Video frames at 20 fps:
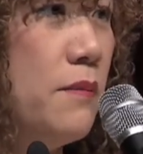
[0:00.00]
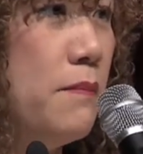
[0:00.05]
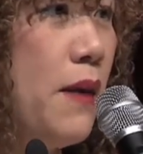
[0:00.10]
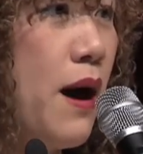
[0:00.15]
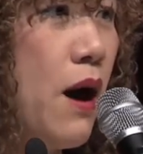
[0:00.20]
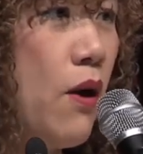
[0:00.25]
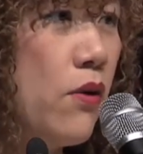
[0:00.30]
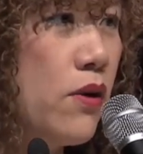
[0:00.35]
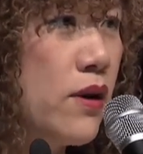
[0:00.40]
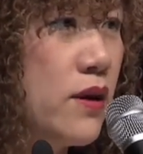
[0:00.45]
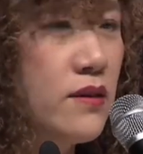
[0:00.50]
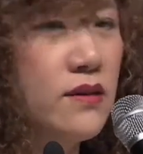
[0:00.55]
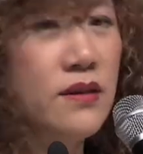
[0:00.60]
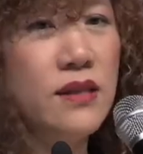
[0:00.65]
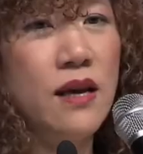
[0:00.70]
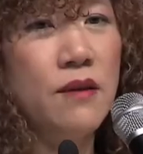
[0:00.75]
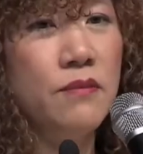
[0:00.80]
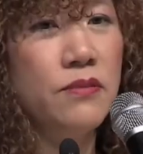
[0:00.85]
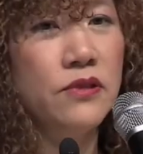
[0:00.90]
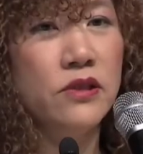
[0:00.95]
Power
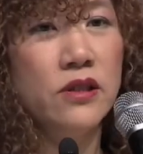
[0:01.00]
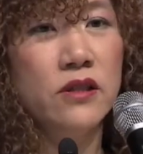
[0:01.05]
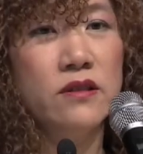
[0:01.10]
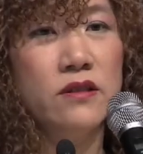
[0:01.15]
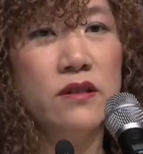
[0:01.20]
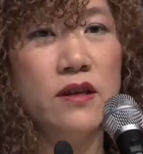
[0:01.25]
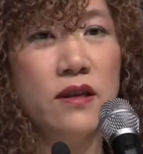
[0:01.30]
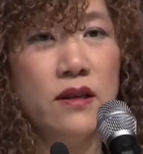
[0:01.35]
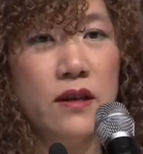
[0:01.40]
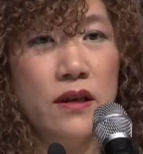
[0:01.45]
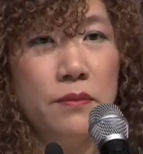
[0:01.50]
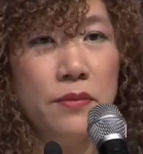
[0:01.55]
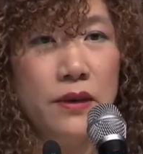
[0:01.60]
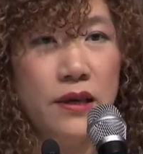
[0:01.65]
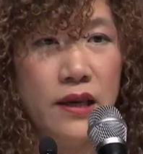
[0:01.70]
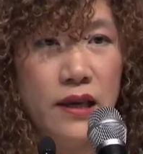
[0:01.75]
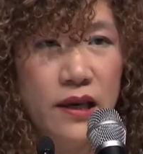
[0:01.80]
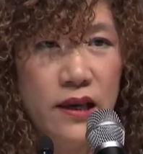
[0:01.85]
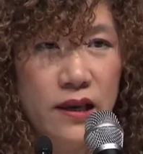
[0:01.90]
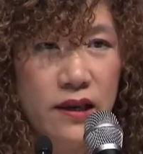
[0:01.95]
consumption is going to be
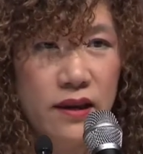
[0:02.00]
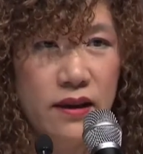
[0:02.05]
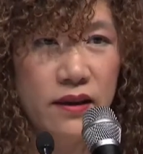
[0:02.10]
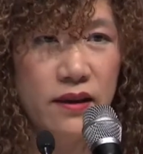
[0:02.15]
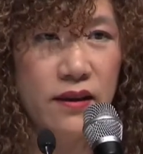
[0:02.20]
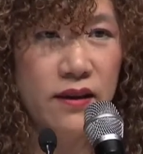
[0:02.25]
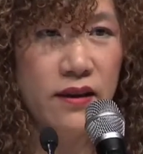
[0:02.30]
key,